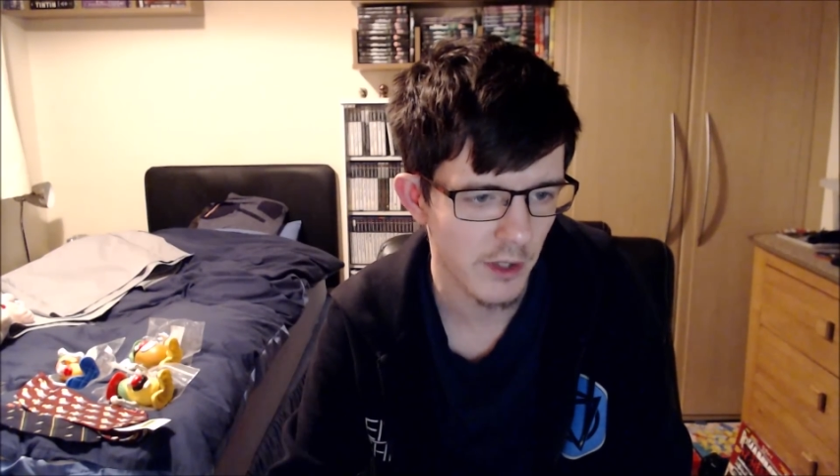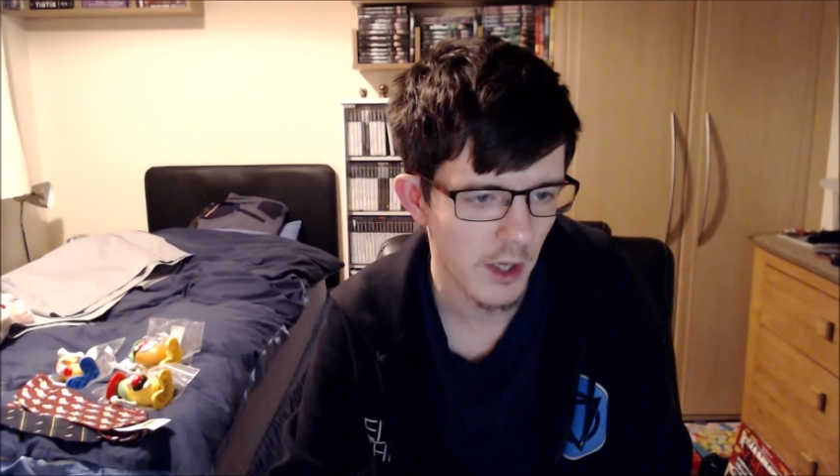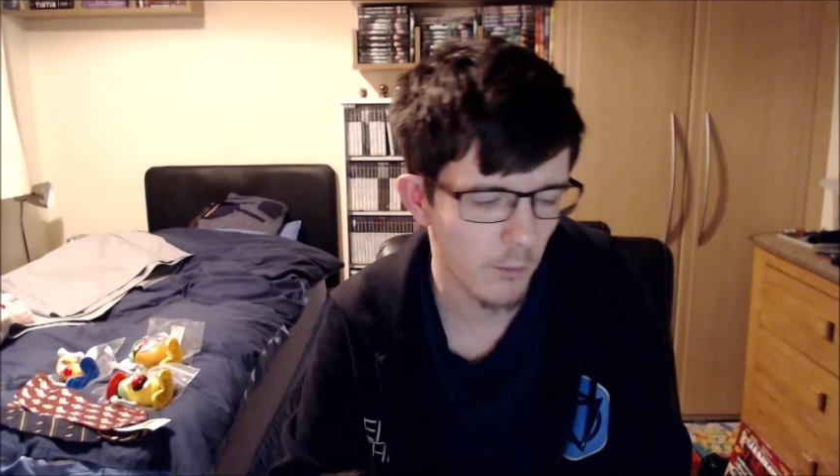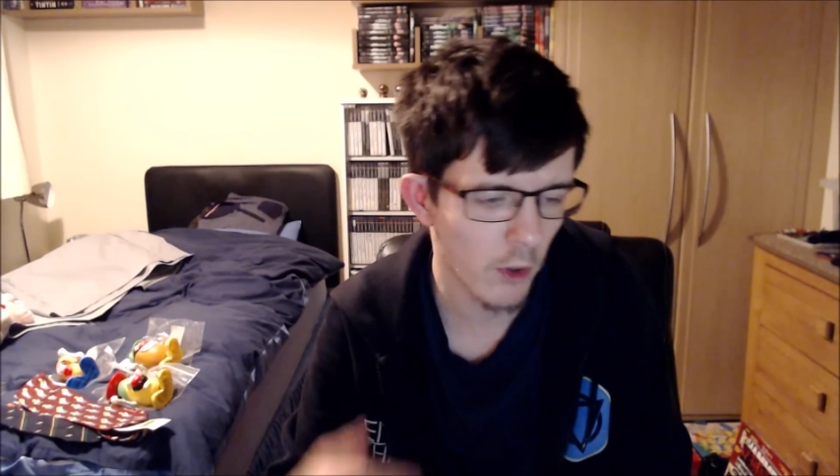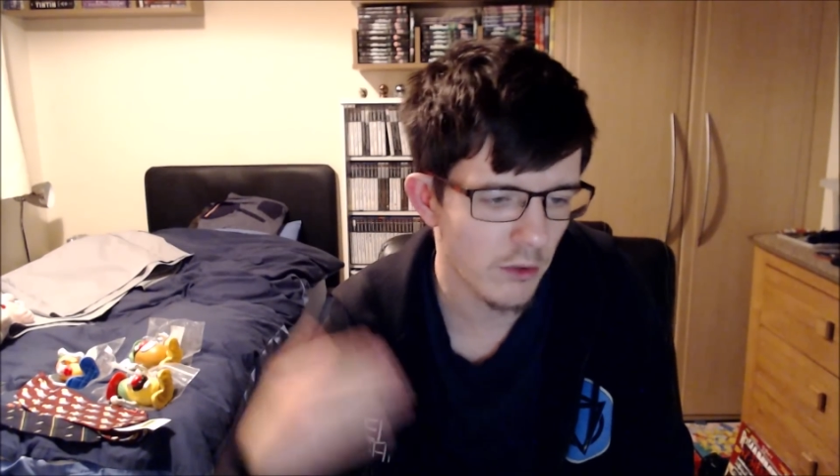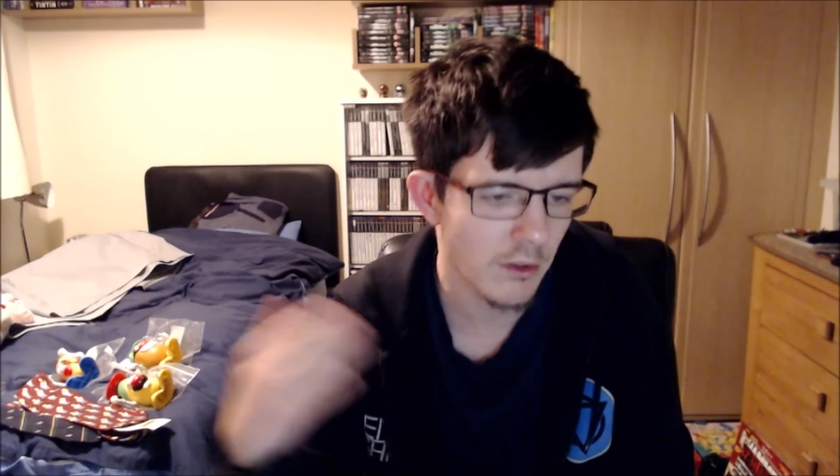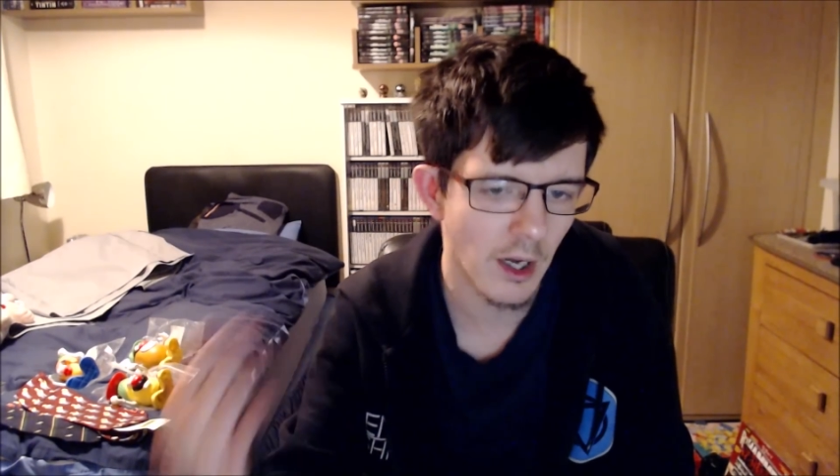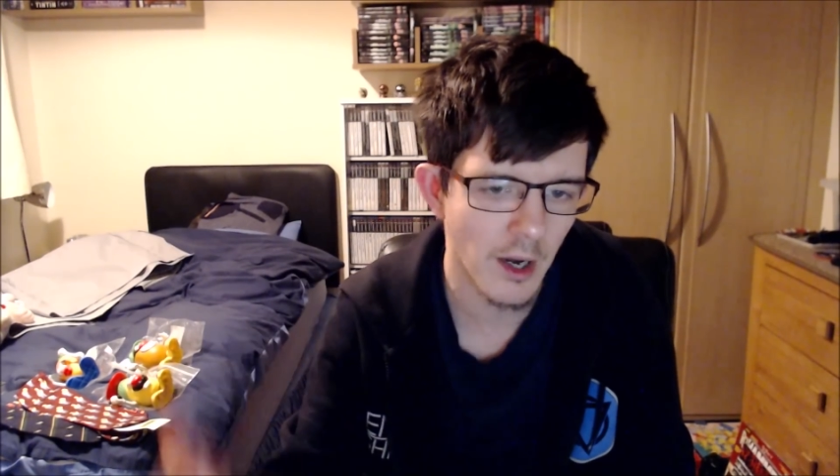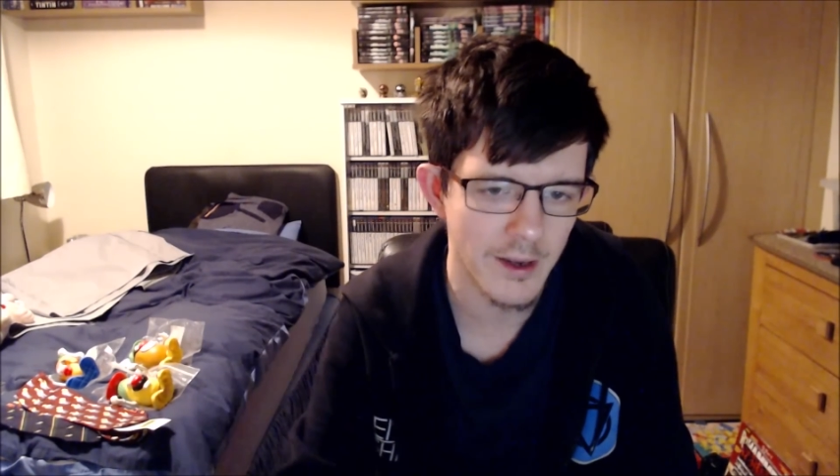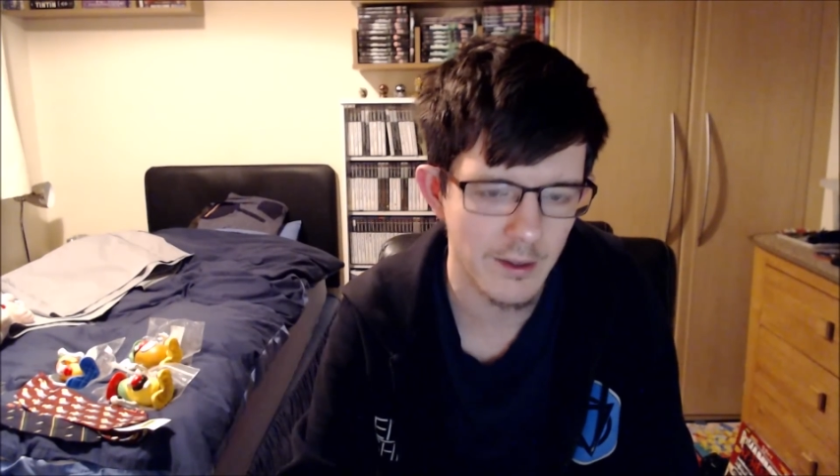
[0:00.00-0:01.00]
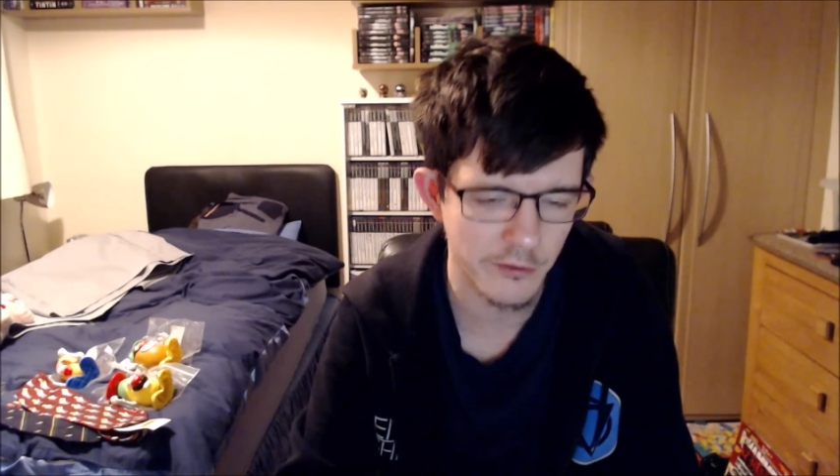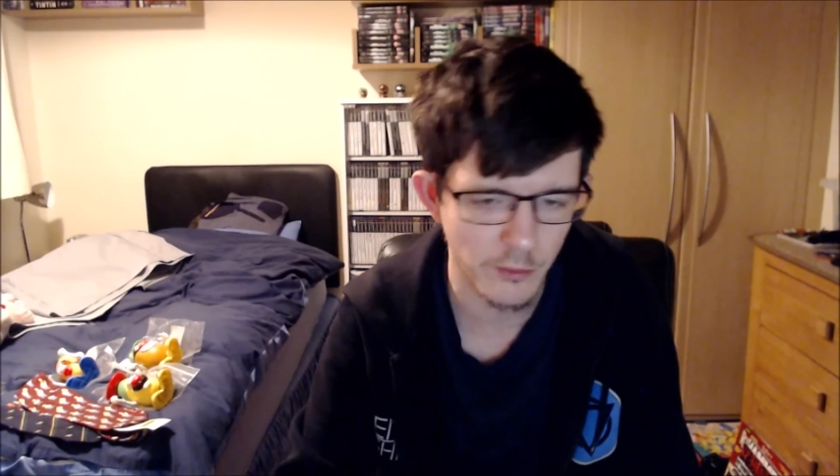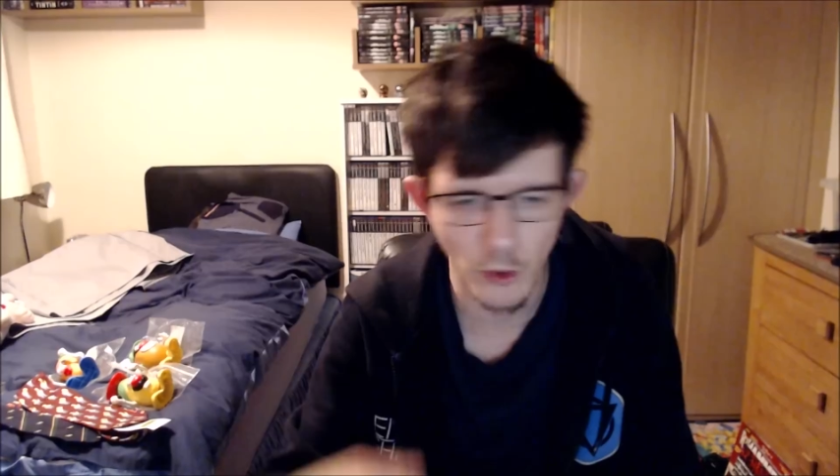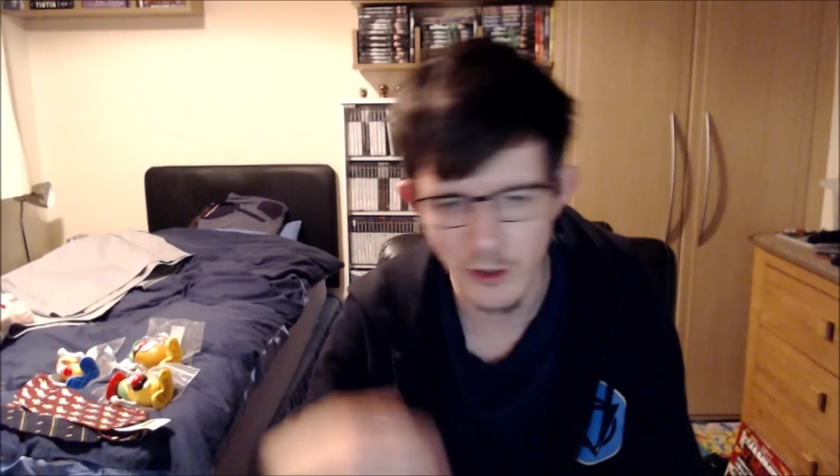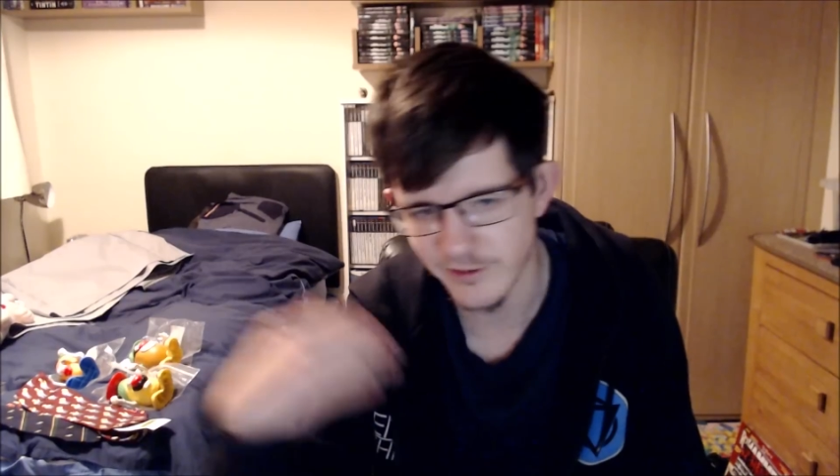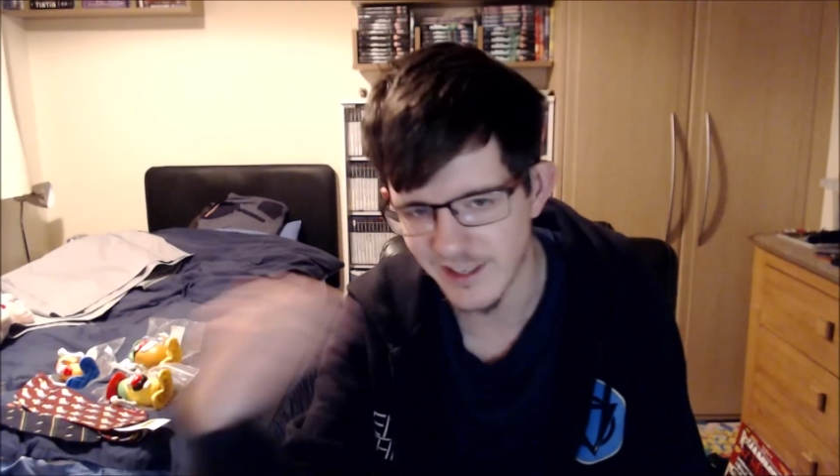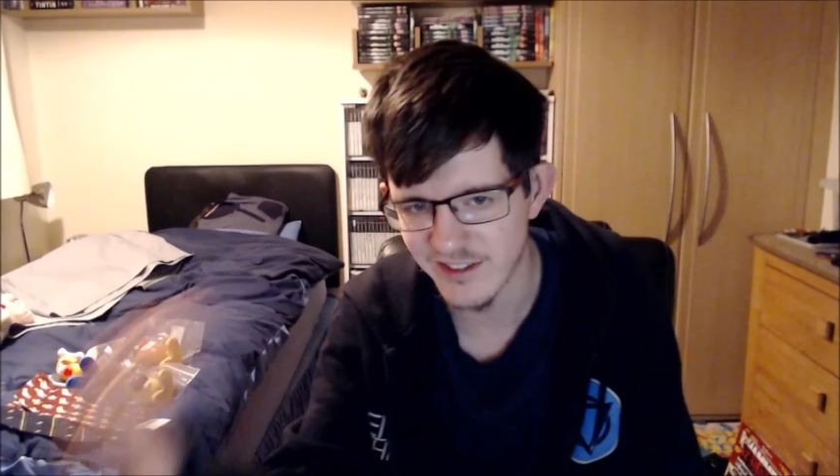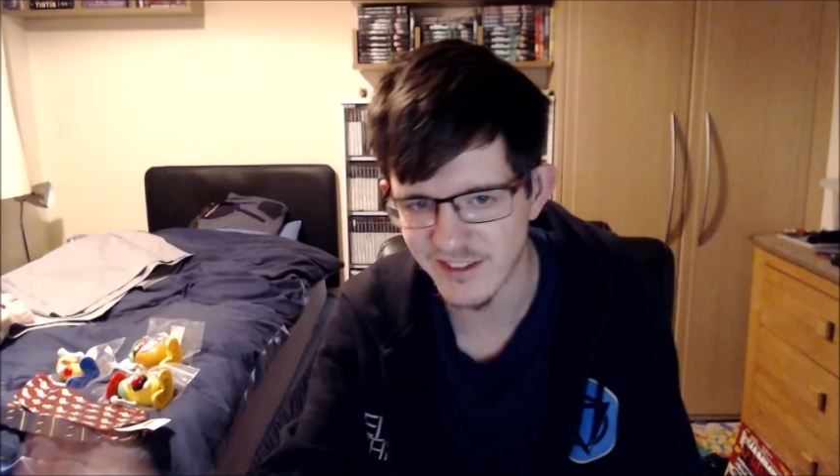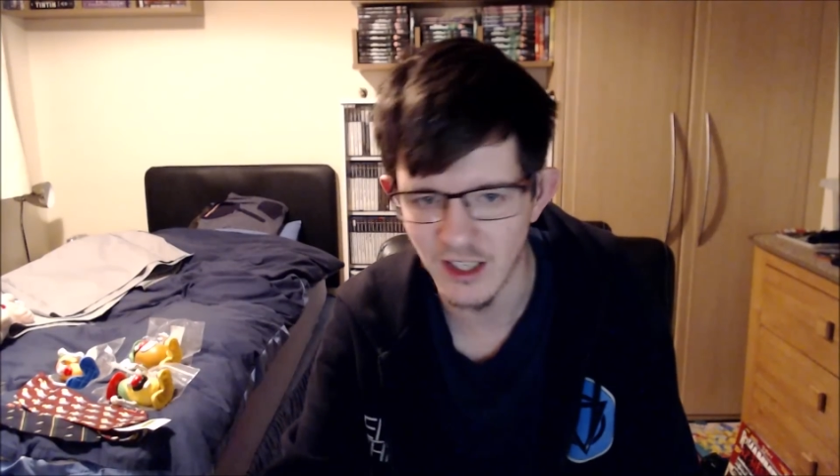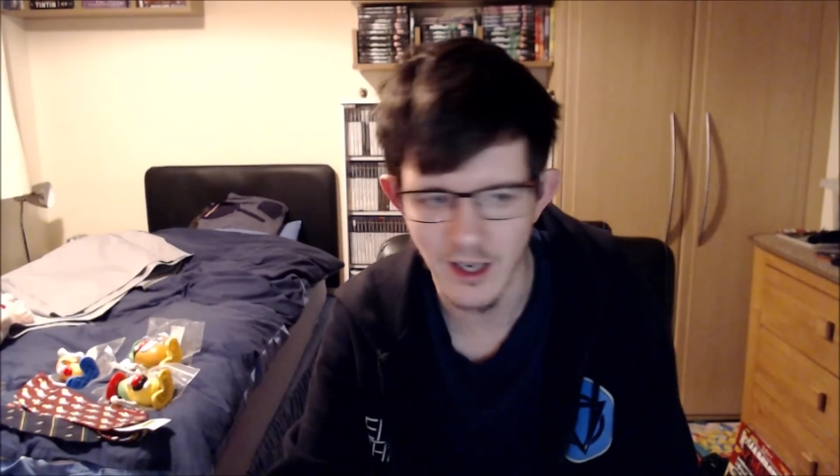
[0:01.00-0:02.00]
what you liked, what you
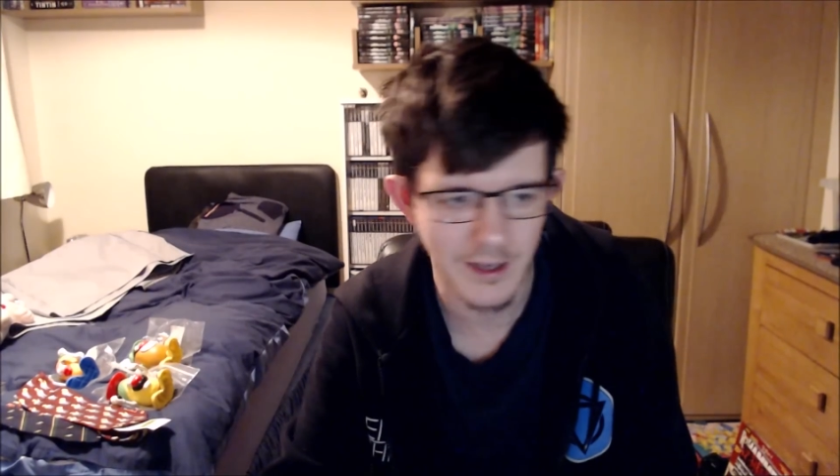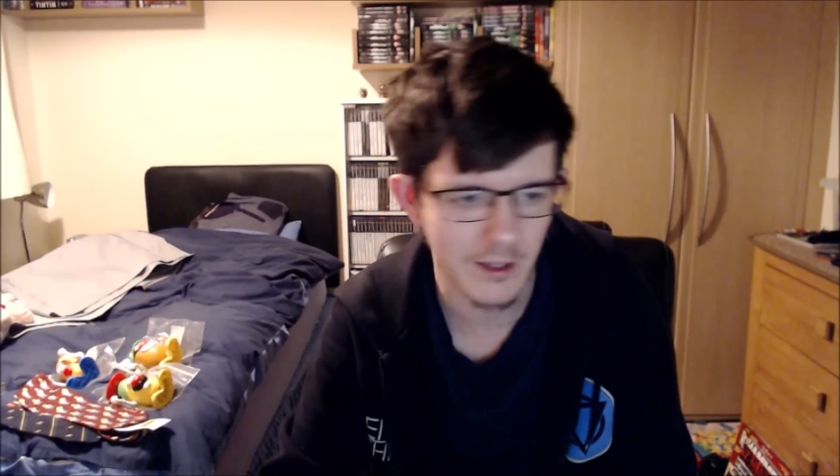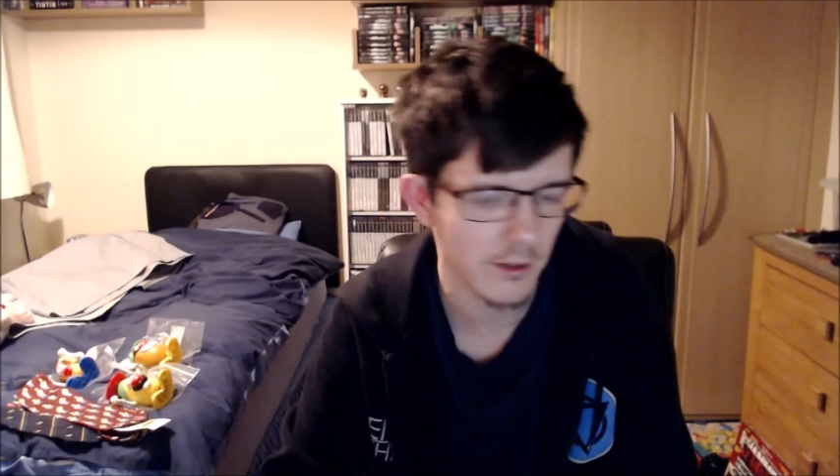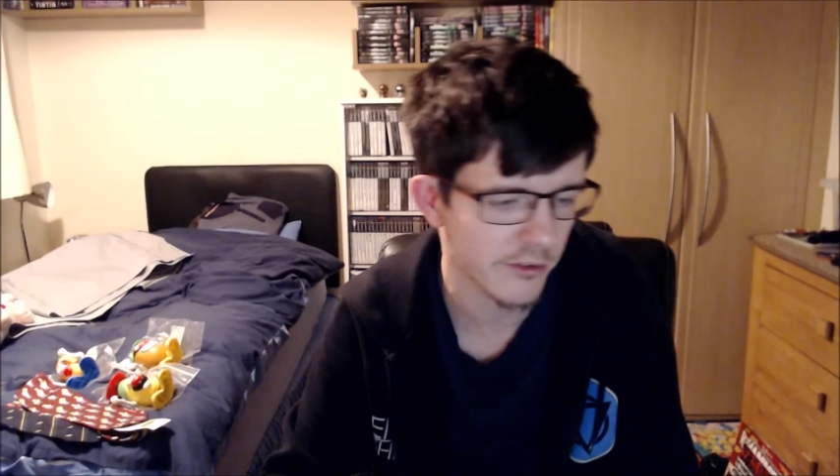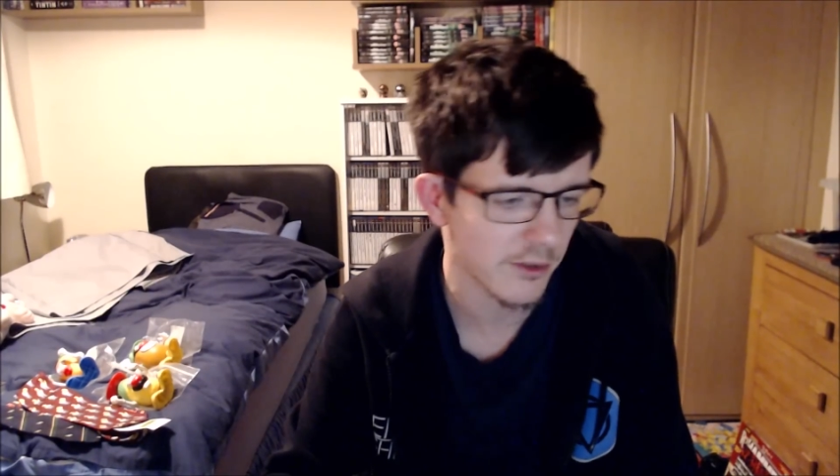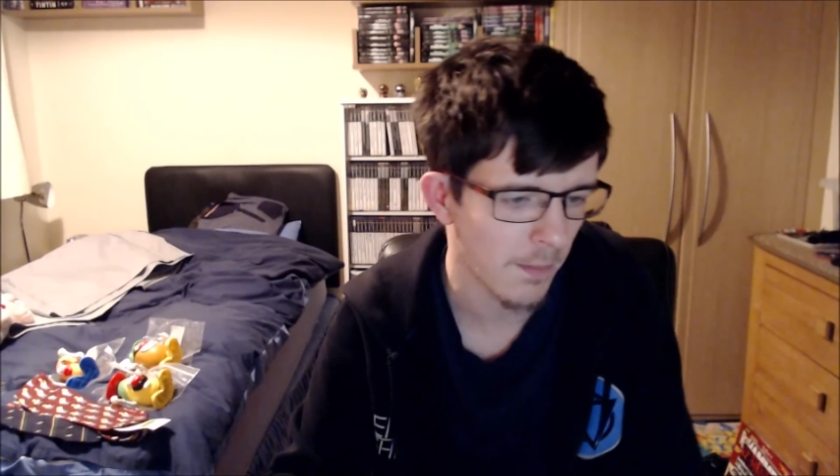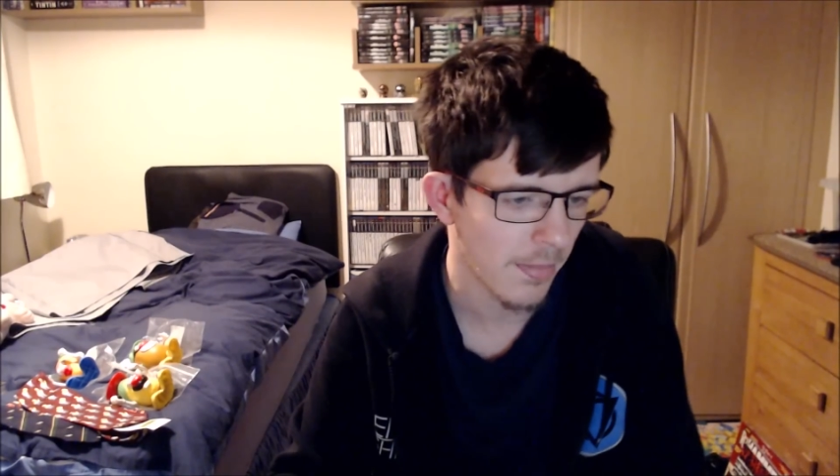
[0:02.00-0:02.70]
disliked,